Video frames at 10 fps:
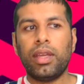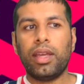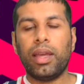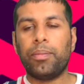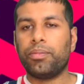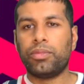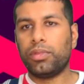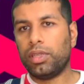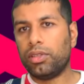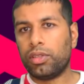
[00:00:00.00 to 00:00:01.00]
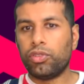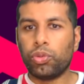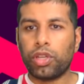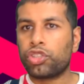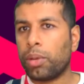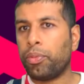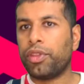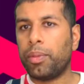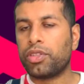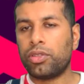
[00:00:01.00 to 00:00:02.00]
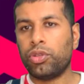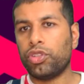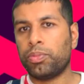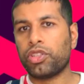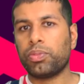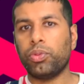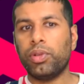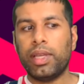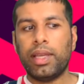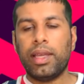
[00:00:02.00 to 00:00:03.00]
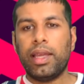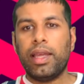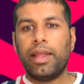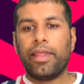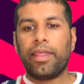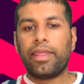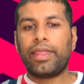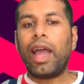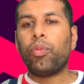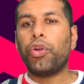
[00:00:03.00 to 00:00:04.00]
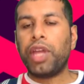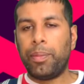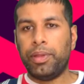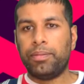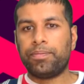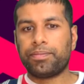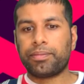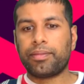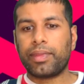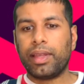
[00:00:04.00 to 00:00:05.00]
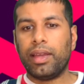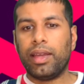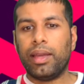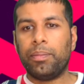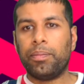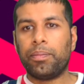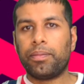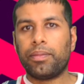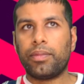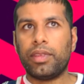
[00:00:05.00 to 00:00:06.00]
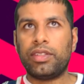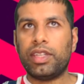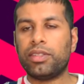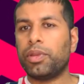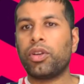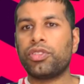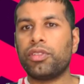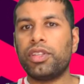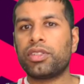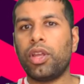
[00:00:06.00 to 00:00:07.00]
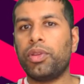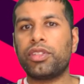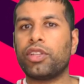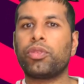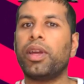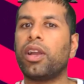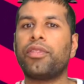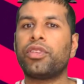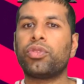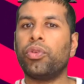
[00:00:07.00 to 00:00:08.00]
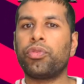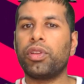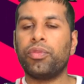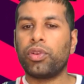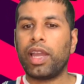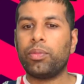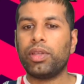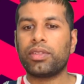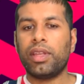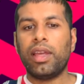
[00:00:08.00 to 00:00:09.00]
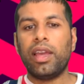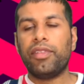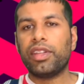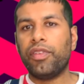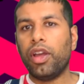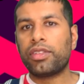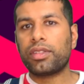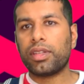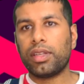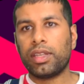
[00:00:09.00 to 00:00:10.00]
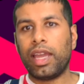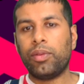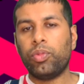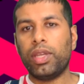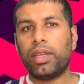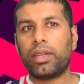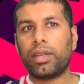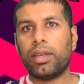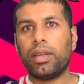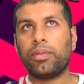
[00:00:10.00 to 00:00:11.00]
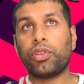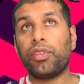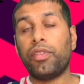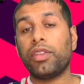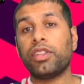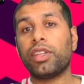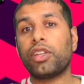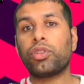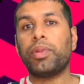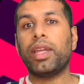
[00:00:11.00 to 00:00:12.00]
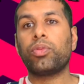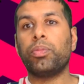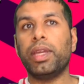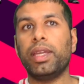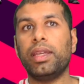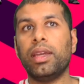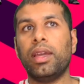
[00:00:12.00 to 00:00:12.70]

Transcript: Um, you want to jump on them as, as soon as possible. That won't happen um, this season because there is no international break after sort of three or four game weeks. I think the first game week, um, so the first international break will be